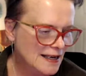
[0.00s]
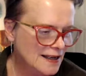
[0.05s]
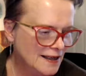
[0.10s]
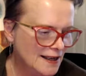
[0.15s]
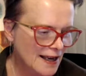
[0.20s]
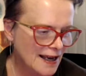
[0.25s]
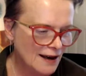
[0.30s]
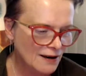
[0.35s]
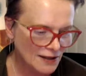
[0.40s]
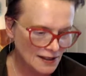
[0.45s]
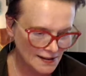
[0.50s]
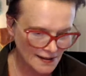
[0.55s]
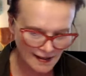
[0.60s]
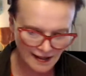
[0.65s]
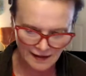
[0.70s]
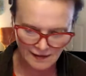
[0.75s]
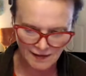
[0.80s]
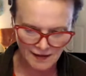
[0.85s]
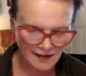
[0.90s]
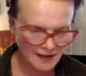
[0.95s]
How does it?
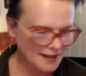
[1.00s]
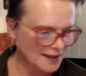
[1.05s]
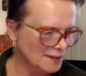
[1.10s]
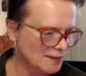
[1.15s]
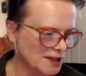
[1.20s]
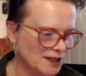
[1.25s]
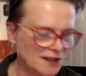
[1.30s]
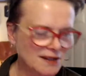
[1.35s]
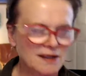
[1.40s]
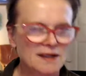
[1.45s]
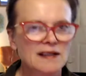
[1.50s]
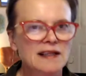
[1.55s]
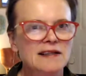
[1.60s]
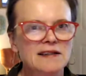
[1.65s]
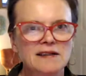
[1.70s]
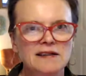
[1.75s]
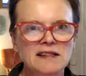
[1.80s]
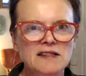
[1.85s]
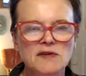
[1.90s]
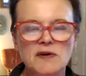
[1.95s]
I mean, but
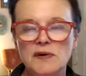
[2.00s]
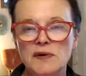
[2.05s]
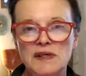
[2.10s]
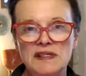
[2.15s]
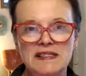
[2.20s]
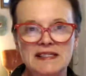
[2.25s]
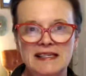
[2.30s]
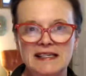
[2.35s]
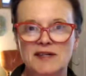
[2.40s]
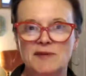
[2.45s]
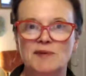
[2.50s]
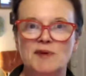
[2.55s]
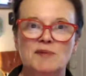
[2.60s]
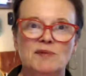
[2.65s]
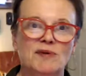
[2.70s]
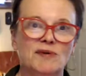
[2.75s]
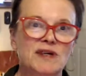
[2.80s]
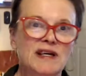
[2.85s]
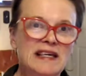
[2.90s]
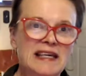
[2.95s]
this I always say to people,
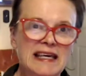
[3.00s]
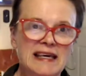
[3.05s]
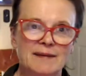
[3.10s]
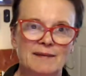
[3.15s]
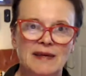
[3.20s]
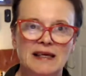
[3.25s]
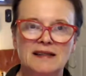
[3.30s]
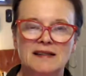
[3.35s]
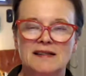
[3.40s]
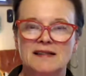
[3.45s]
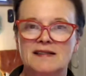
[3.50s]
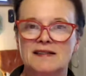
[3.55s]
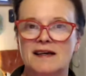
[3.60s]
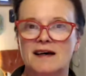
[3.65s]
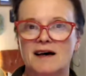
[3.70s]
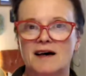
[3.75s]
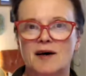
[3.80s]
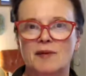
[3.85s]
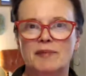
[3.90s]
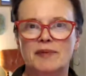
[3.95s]
I can't make this
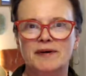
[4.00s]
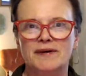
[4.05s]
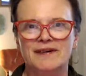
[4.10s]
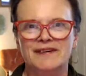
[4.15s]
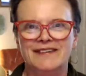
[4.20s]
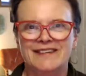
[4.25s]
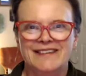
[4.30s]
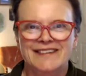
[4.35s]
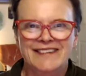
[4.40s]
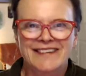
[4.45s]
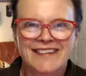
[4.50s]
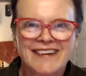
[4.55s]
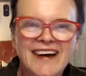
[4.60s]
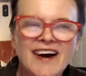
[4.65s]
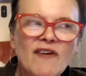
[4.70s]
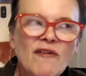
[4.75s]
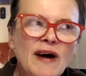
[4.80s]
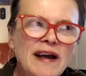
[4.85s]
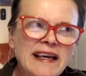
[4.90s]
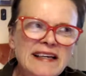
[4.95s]
up. Well,
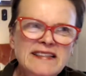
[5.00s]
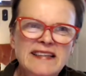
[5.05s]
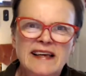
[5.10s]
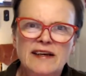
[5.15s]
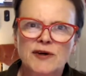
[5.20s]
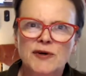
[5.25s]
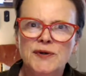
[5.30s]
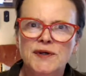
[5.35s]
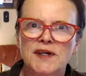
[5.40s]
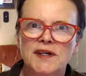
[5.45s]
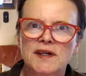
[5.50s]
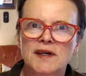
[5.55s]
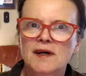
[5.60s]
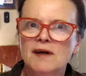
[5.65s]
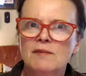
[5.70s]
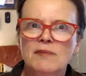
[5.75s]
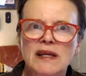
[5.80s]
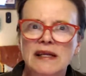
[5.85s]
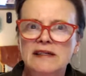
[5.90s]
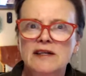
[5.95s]
I guess I could,
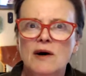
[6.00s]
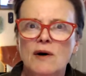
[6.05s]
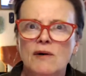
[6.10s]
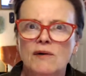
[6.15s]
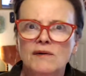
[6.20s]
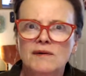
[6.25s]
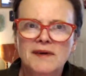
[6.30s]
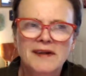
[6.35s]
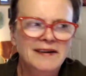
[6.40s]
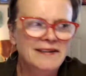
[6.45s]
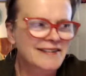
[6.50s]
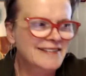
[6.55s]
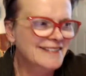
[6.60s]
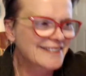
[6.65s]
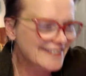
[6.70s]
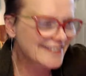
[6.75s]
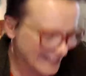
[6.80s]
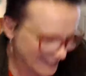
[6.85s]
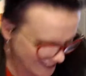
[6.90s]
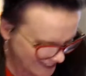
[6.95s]
but I don't.
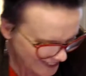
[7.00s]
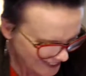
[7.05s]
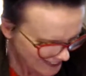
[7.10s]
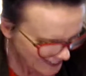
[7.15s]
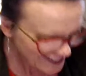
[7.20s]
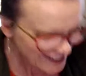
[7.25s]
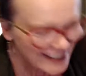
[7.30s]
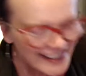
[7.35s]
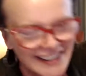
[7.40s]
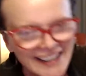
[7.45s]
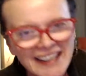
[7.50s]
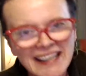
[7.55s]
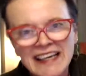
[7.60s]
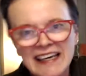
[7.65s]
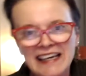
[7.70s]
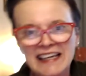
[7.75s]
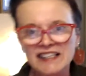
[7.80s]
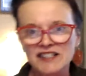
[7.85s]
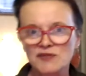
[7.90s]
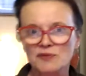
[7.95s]

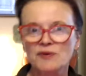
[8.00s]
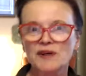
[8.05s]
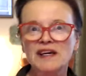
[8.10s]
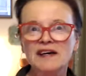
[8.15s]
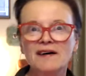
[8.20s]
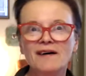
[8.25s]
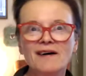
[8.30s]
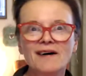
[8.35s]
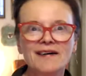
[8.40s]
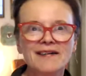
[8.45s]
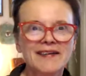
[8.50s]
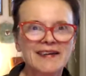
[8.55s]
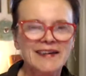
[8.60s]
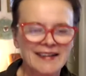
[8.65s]
It's real.